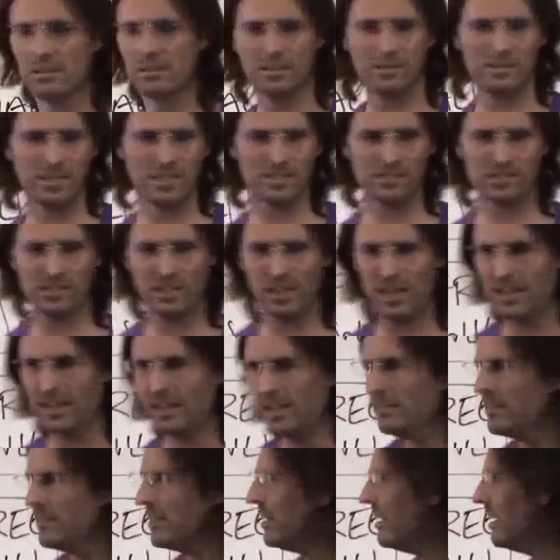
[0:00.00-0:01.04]
The things that I
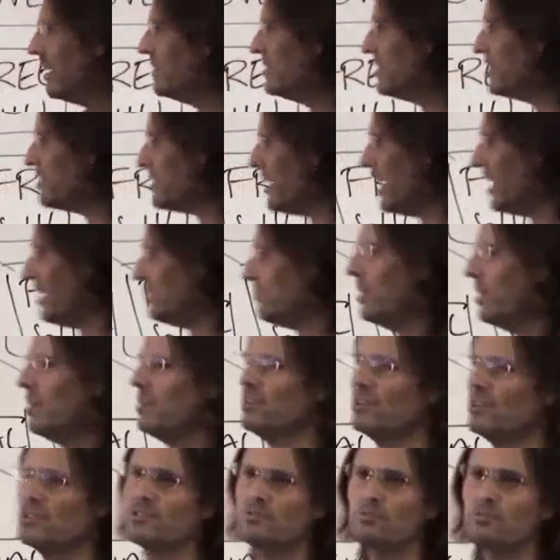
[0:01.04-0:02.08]
eat that are
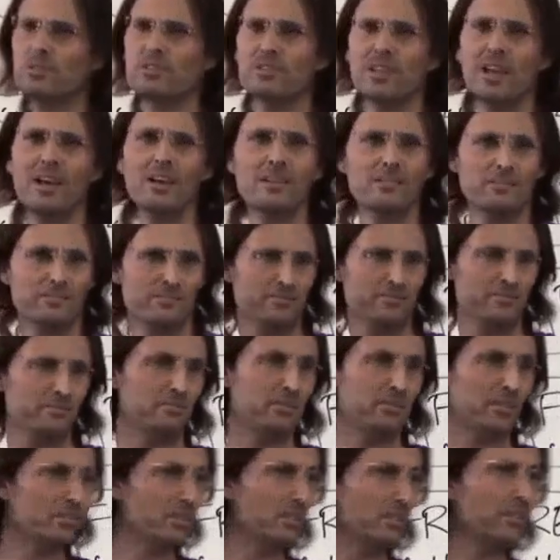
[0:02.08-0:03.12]
disharmonious with love.
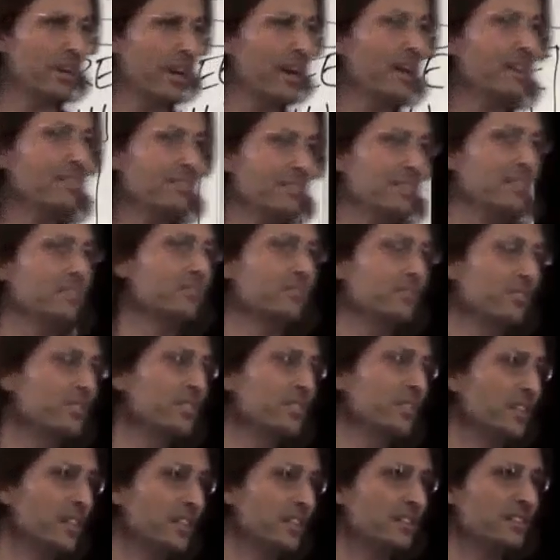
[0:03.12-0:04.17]
Because there are things you
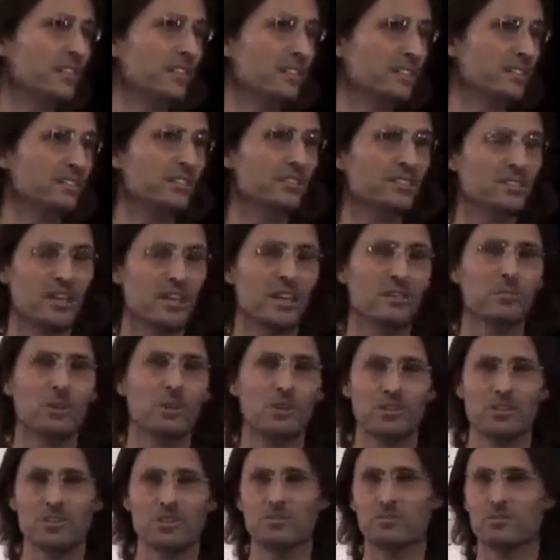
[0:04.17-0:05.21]
can eat that are
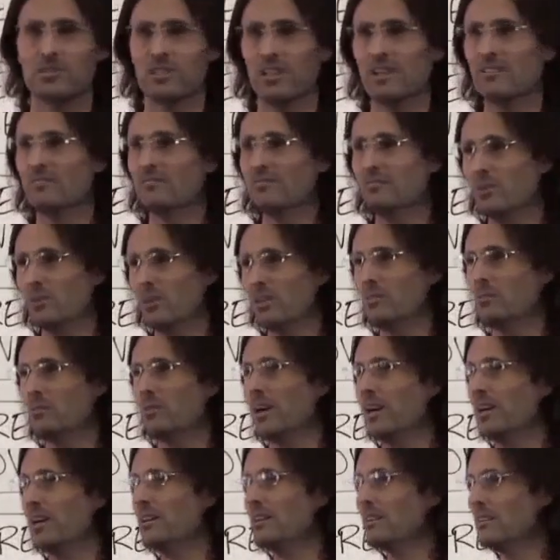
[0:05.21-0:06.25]
disharmonious with love, by the
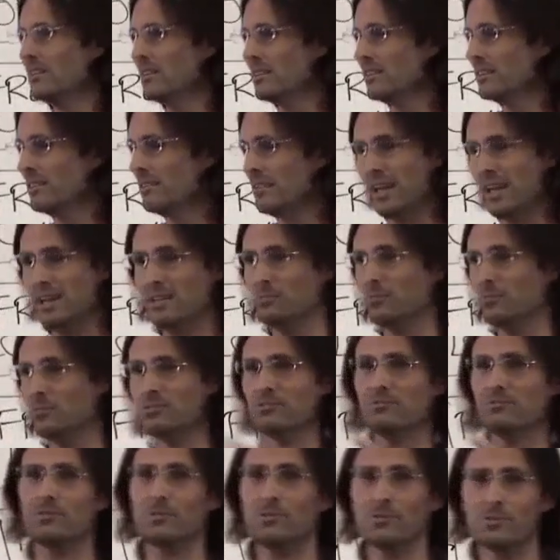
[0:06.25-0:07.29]
way. Animals,
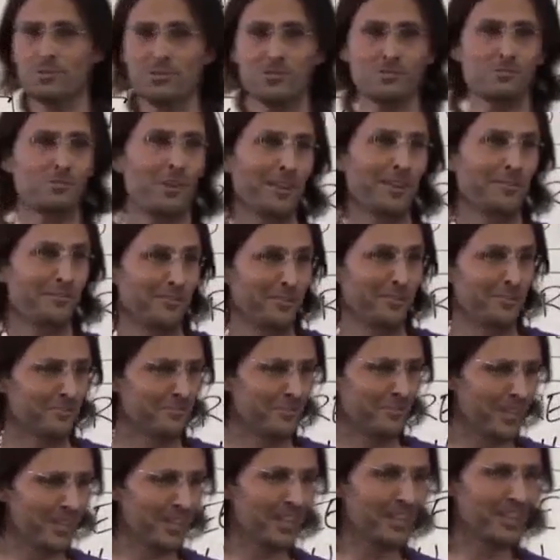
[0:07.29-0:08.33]
of course, is one of them.
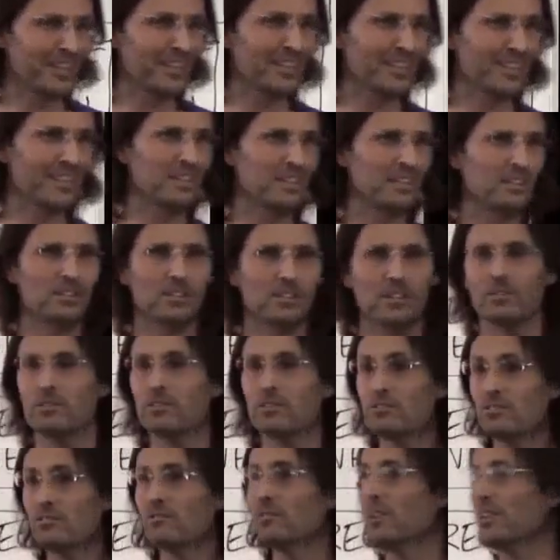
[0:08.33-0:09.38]
You know,
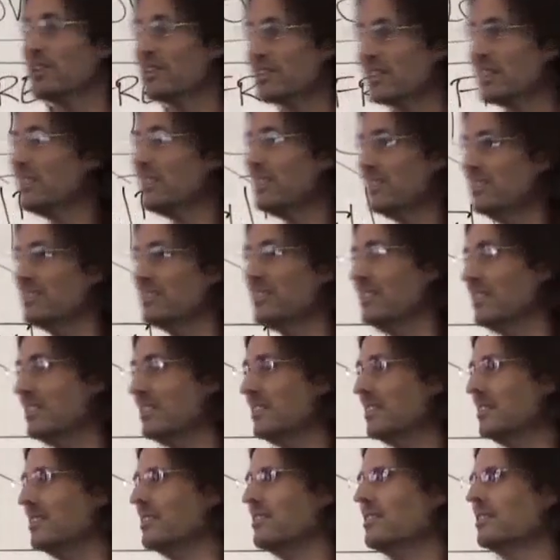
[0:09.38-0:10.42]
because you've got to kill it to
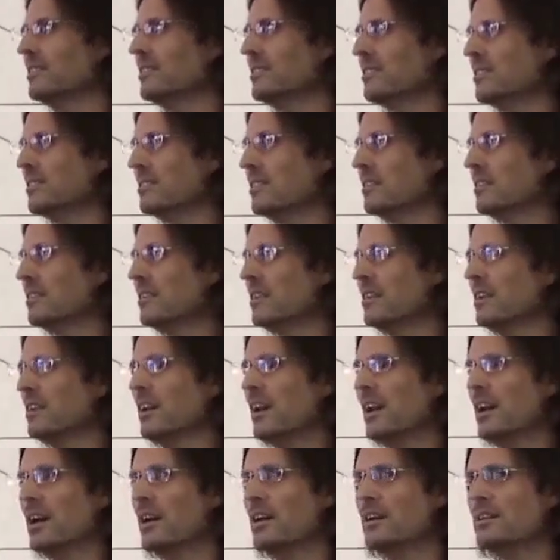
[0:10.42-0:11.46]
eat it.
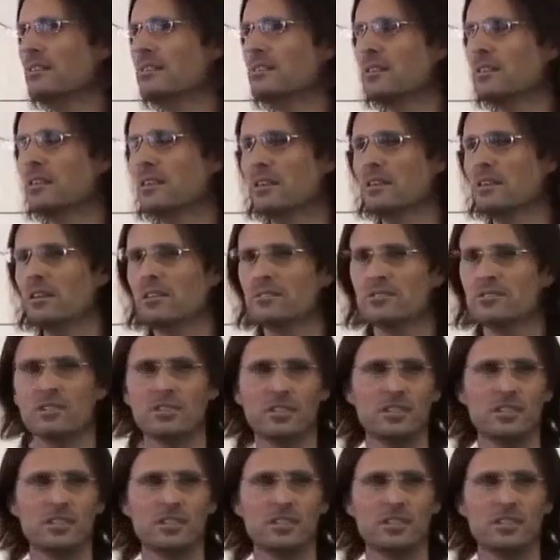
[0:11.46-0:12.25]
And it's